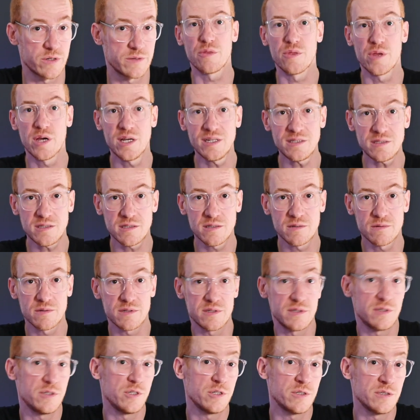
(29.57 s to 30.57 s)
Thus,
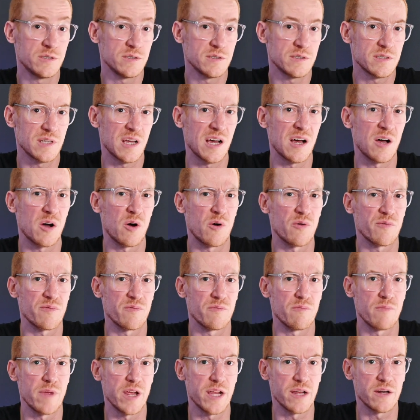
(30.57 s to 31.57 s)
decisions are
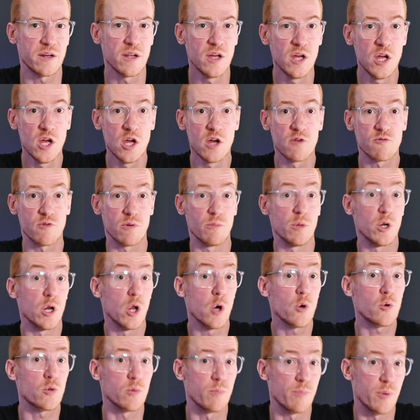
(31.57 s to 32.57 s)
often made from a
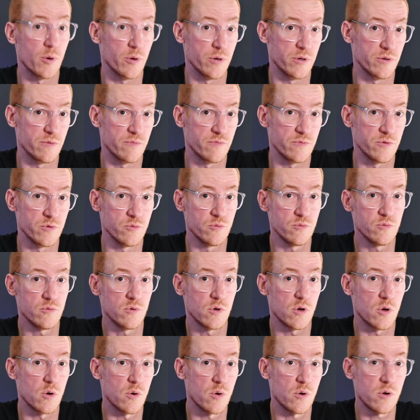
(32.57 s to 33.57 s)
local point of view,
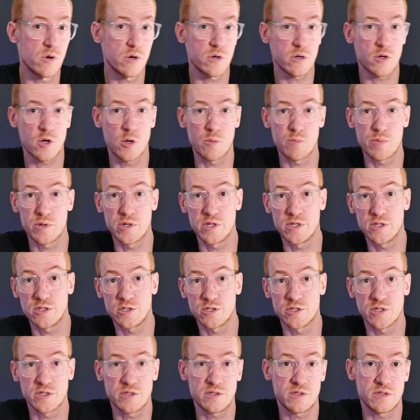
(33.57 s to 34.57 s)
or companies
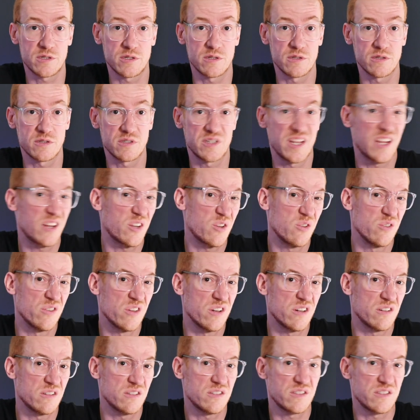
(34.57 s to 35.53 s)
just stick to their